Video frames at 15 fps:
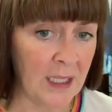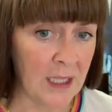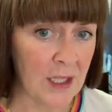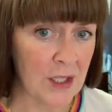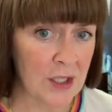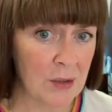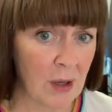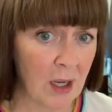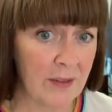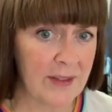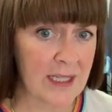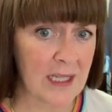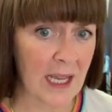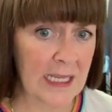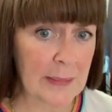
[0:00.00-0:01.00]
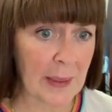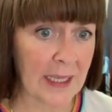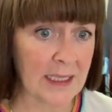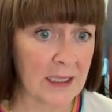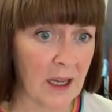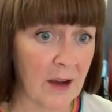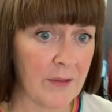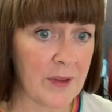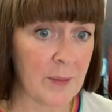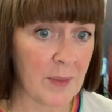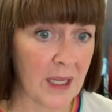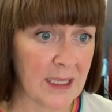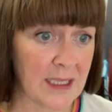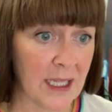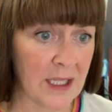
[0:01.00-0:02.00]
So all of these aspects of the
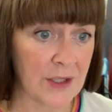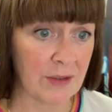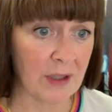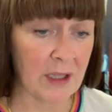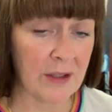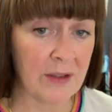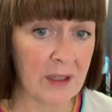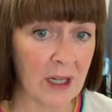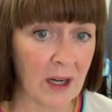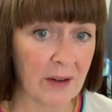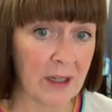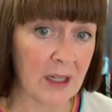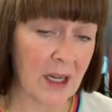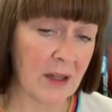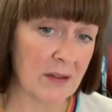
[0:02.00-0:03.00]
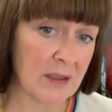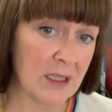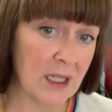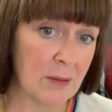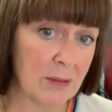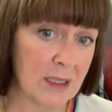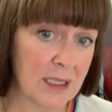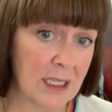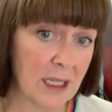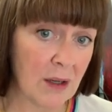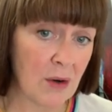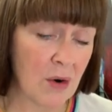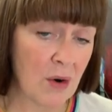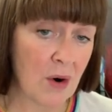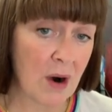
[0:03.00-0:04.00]
Mott Centre, including our in-house sequencing
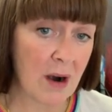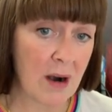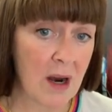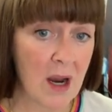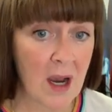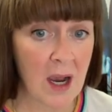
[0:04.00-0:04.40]
core,